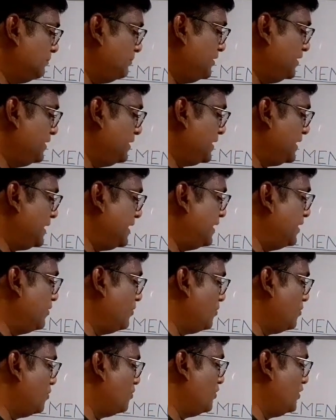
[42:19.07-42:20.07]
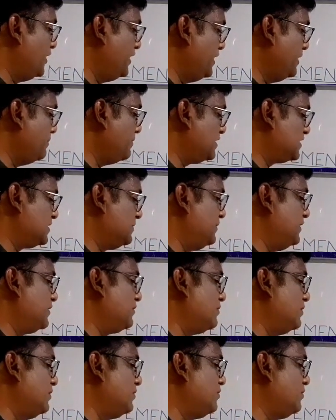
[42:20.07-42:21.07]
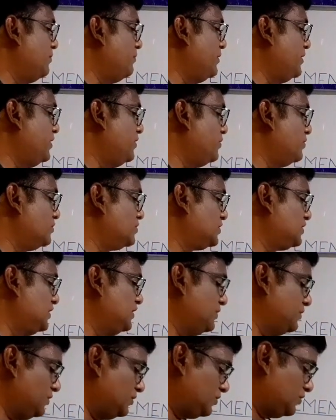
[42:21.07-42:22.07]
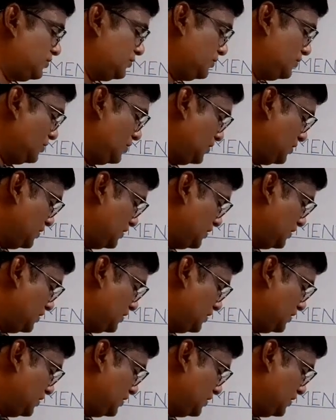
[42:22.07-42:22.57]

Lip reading: AOD must be equal to BOC also.